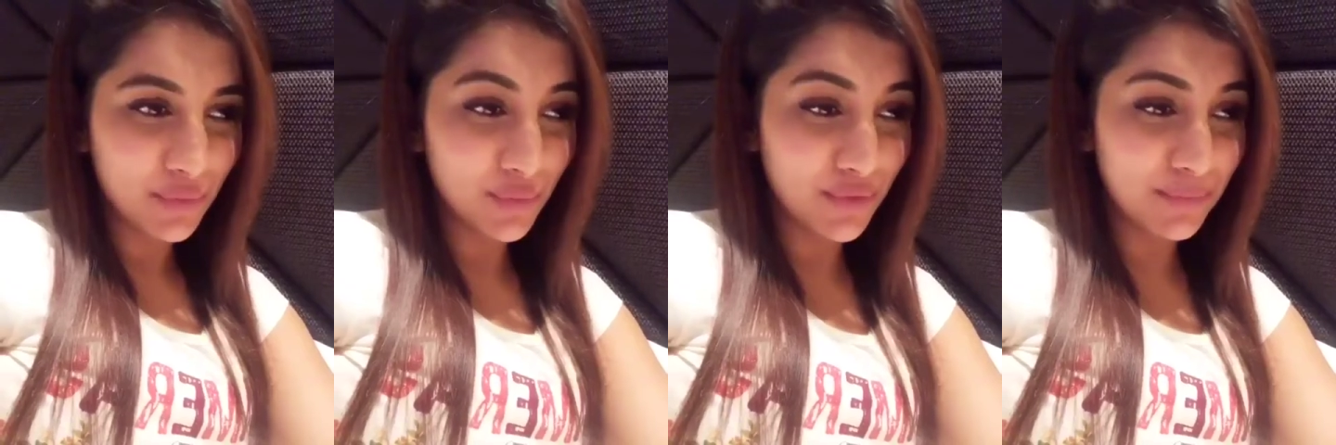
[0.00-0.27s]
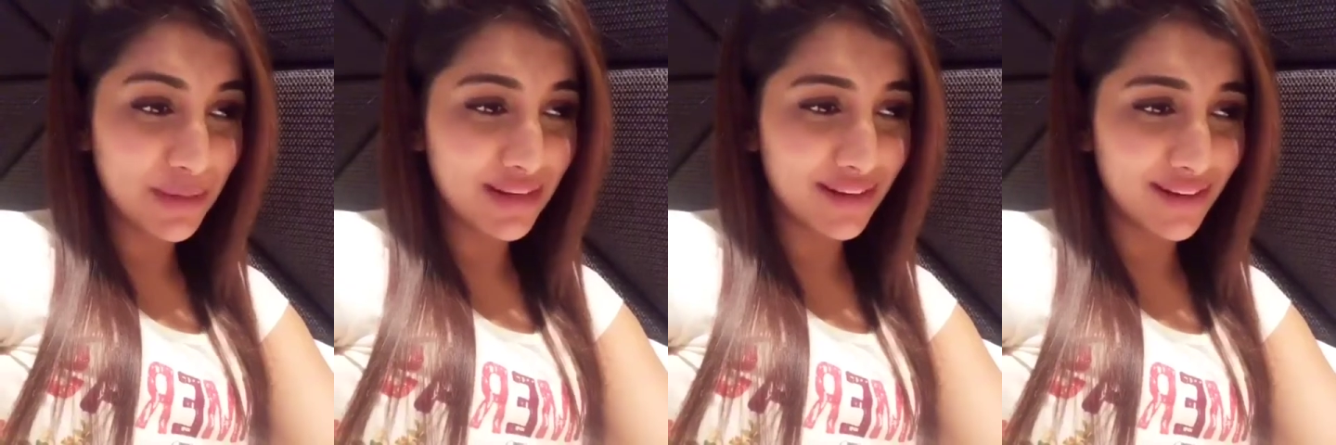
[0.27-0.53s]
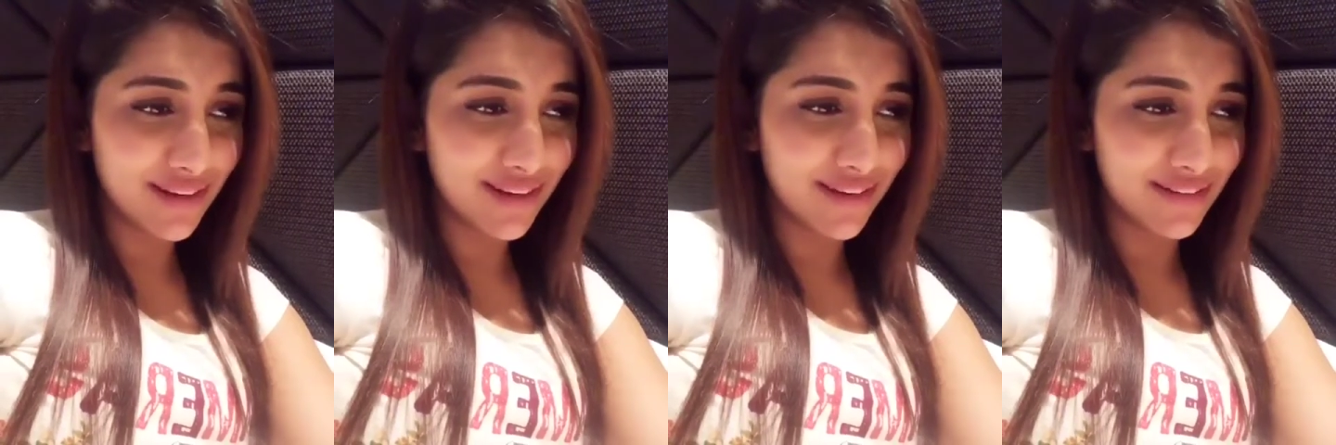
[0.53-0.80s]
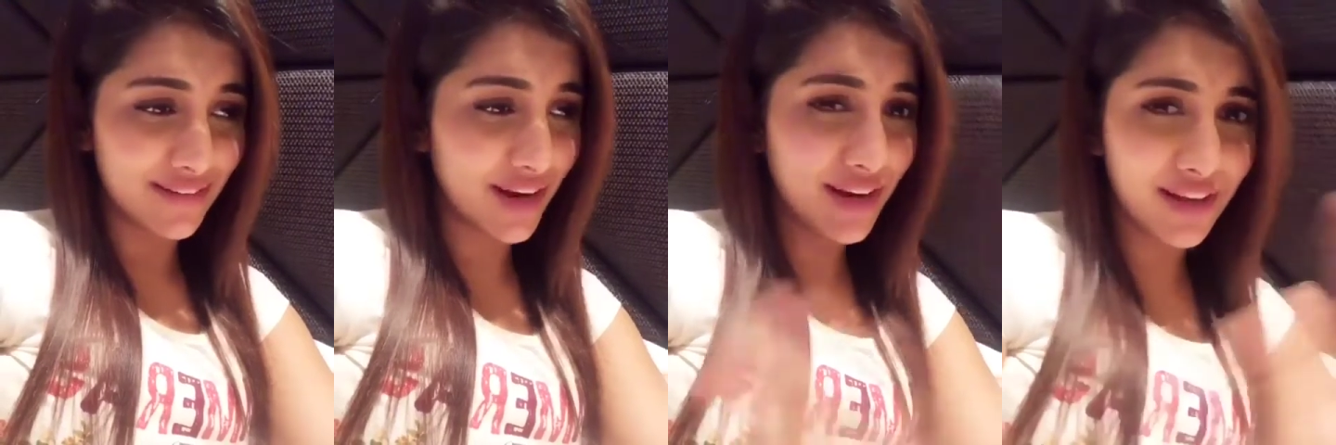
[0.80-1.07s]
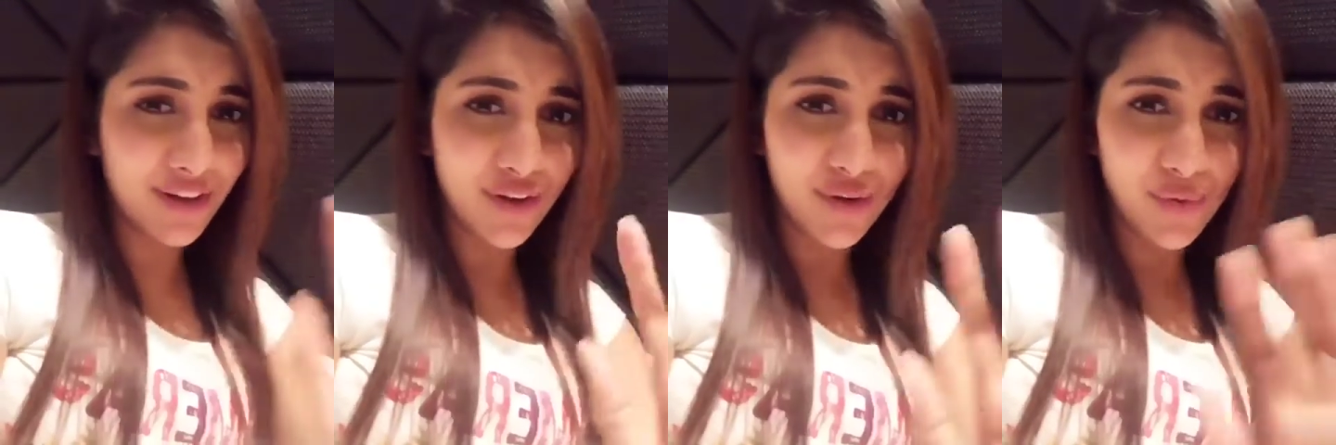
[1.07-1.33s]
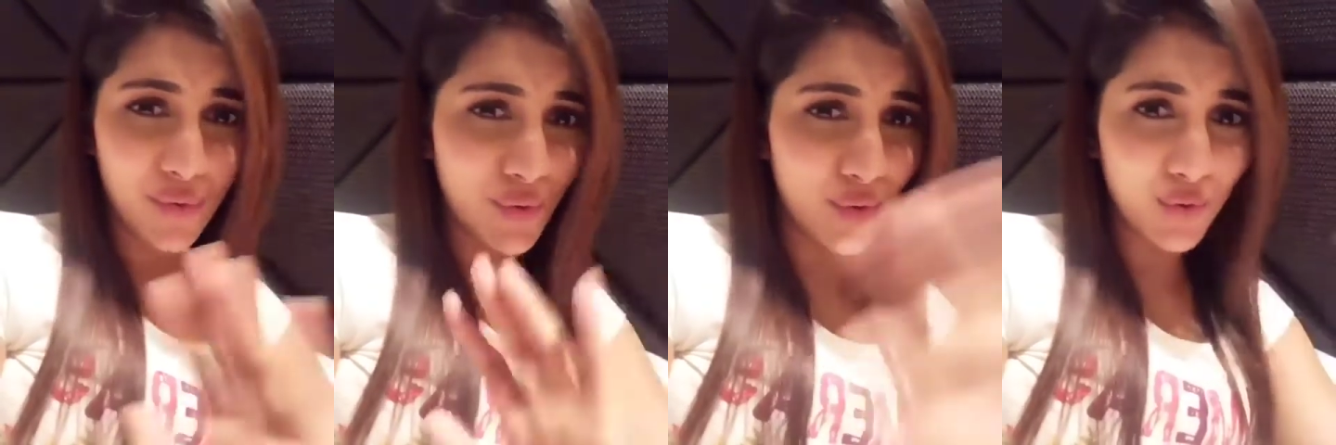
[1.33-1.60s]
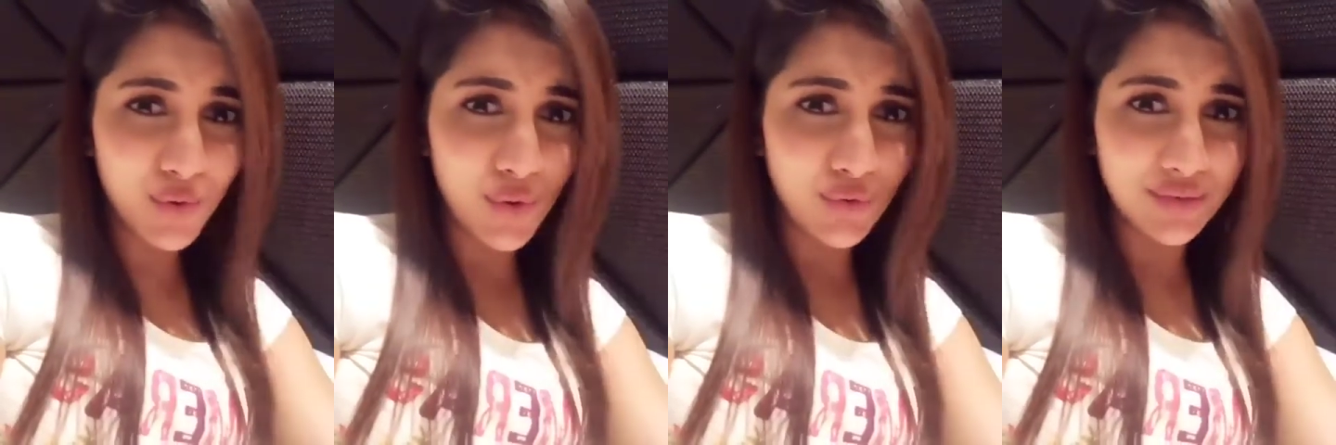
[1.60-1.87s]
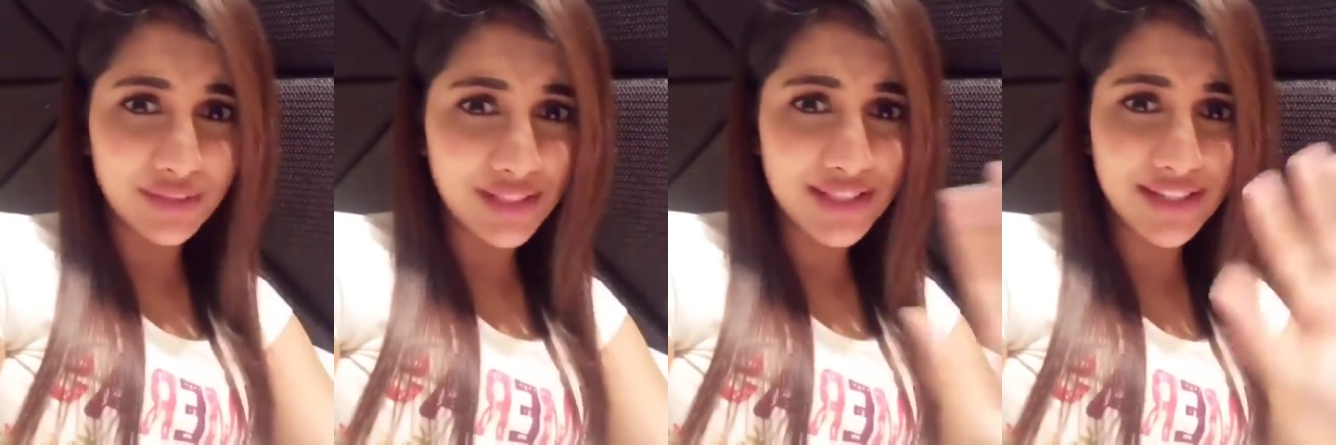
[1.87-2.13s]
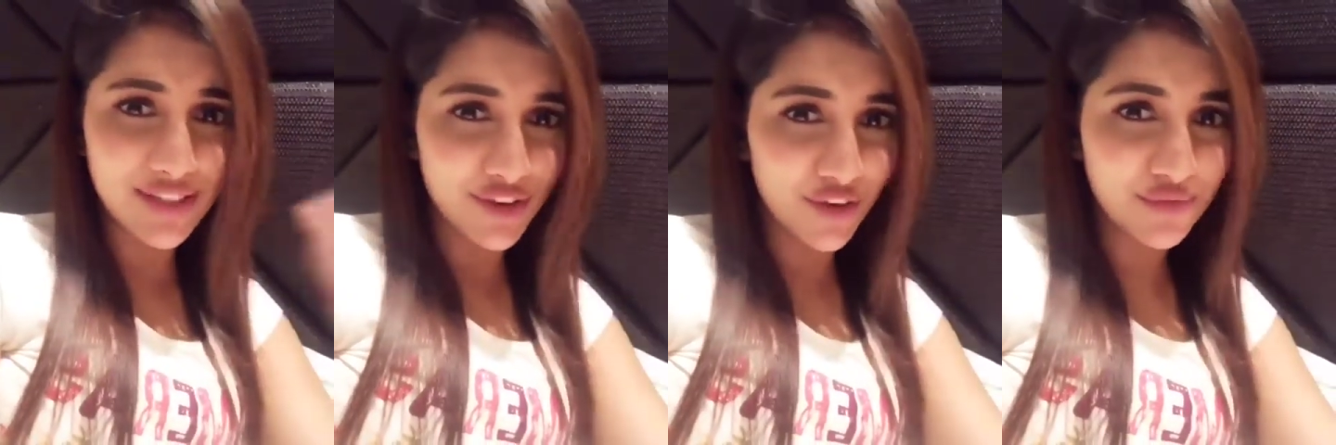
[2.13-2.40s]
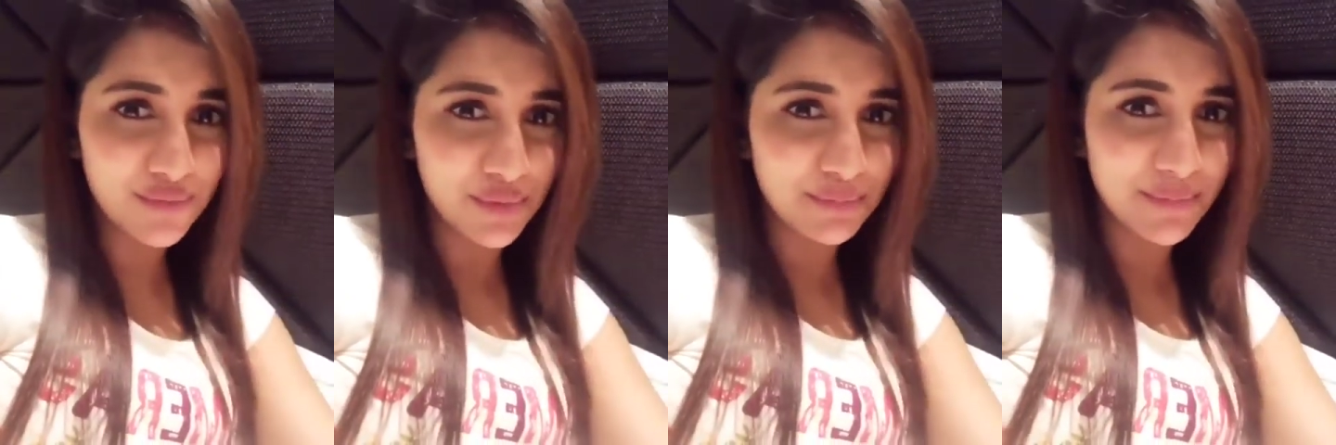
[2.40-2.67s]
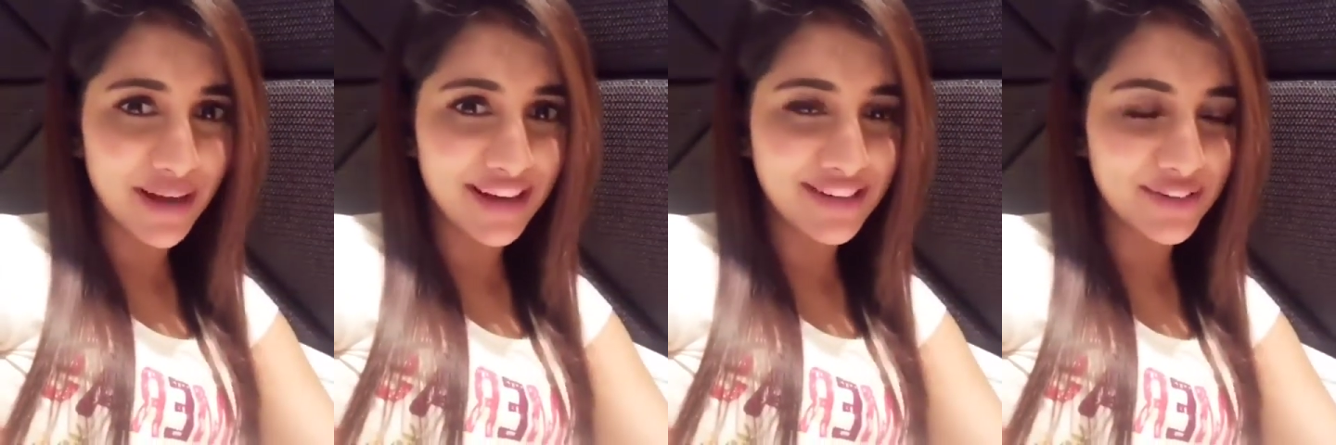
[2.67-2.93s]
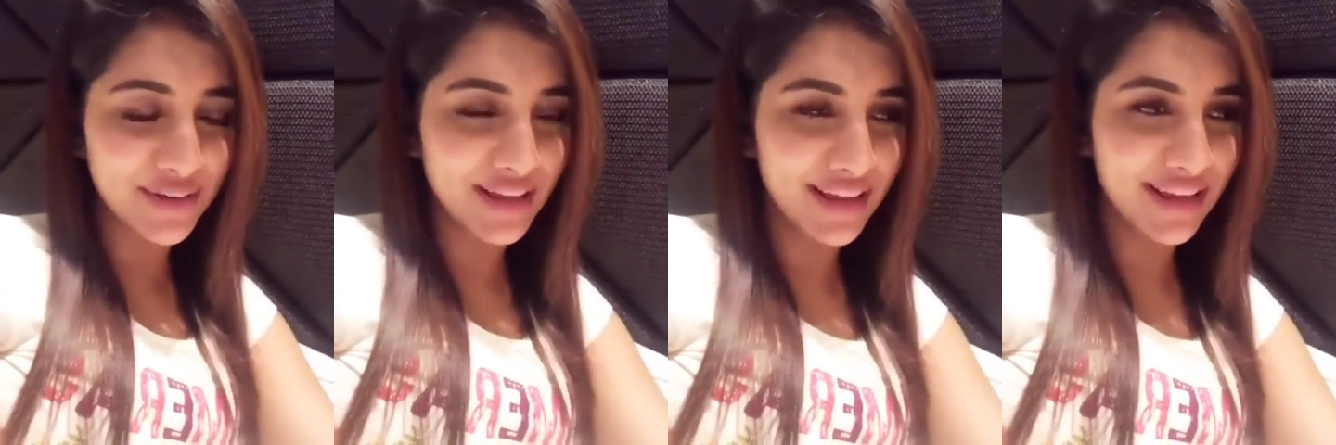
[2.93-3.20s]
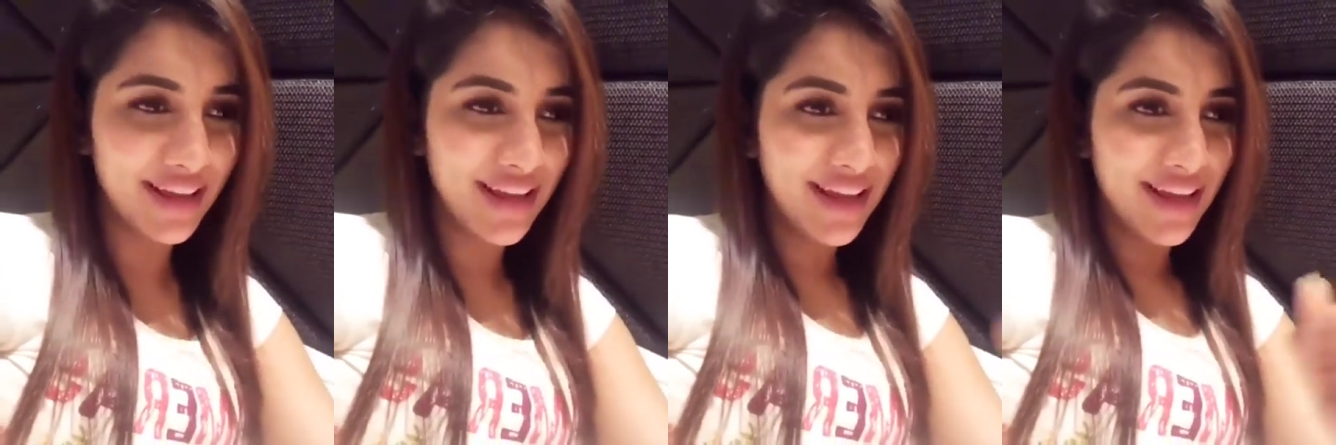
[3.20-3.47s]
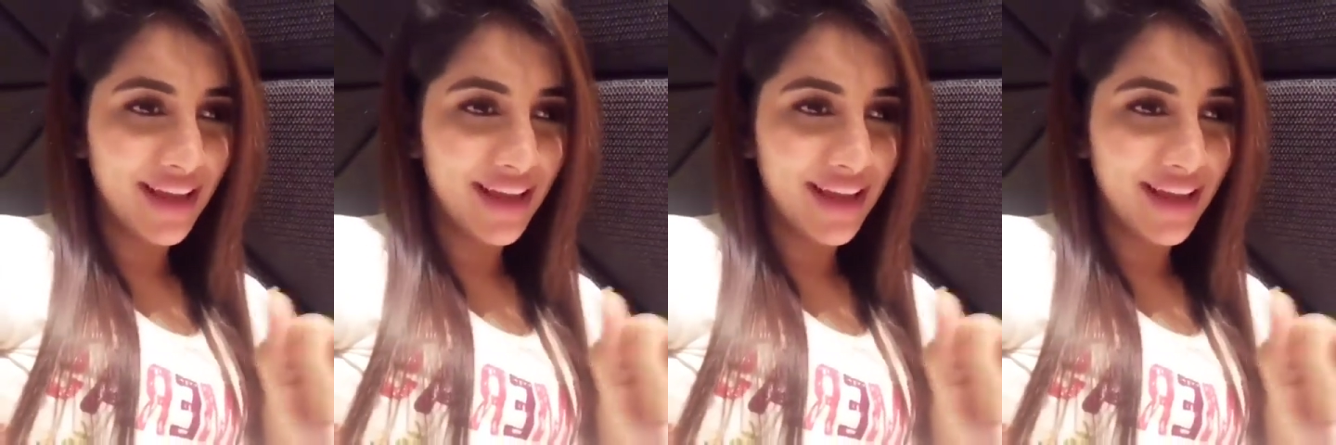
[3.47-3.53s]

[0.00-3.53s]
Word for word: we've been uh, running around all over the city of Mumbai today